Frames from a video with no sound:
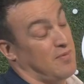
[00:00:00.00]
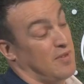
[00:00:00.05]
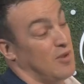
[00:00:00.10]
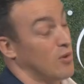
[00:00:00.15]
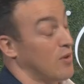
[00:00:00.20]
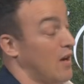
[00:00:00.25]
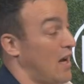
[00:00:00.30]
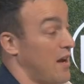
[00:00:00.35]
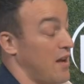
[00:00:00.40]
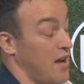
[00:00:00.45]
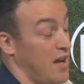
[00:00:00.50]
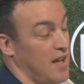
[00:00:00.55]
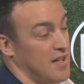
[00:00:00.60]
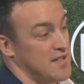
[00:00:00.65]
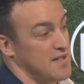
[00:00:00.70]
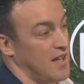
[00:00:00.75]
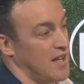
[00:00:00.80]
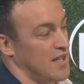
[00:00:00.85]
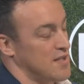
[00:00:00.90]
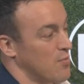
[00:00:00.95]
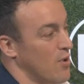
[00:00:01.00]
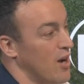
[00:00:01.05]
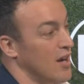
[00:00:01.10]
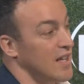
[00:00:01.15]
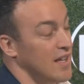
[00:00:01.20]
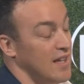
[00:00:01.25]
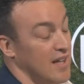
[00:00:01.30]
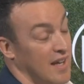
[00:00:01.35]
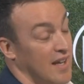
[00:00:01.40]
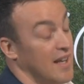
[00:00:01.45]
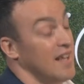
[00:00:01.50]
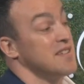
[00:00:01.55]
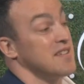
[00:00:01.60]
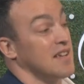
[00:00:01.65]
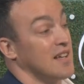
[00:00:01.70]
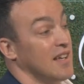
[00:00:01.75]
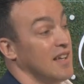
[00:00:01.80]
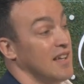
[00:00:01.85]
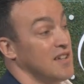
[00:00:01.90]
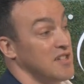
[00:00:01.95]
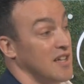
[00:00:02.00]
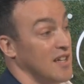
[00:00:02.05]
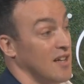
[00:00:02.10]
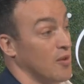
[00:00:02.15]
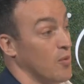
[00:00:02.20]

look, and it's it's probably it is a cliche.